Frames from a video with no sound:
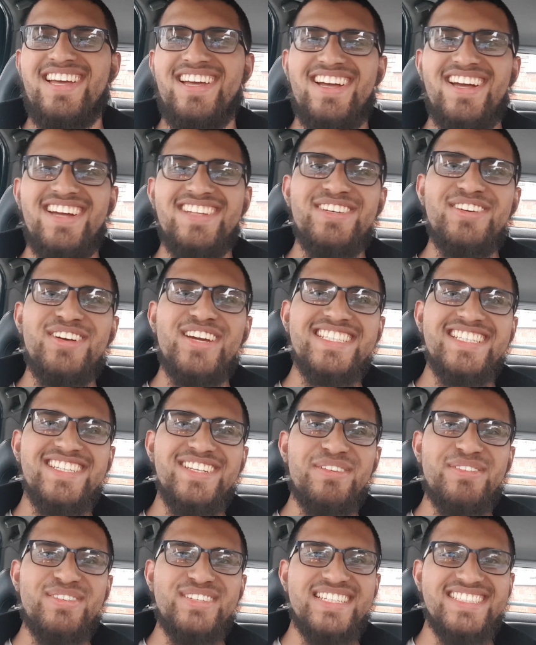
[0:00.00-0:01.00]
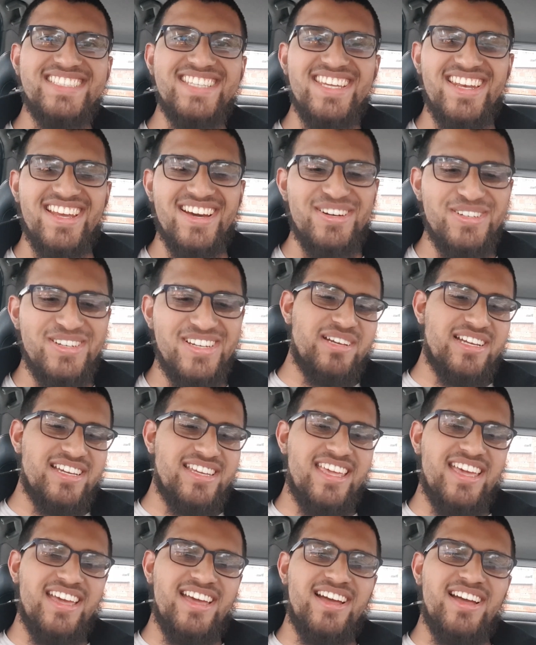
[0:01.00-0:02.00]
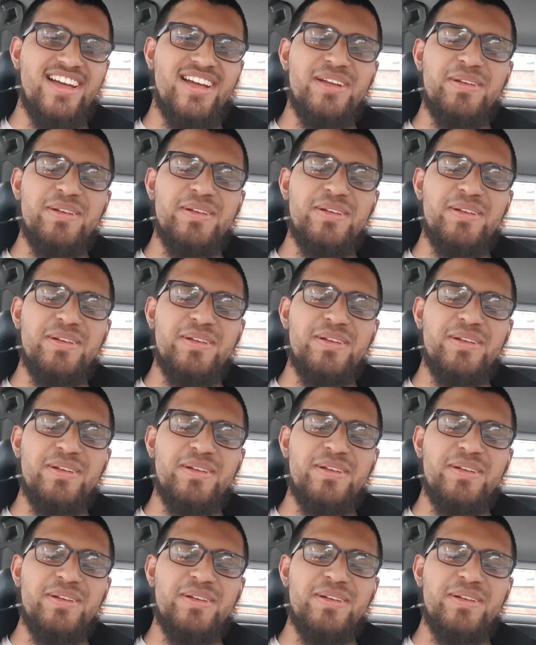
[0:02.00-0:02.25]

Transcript: I don't actually know what to say now, but yeah,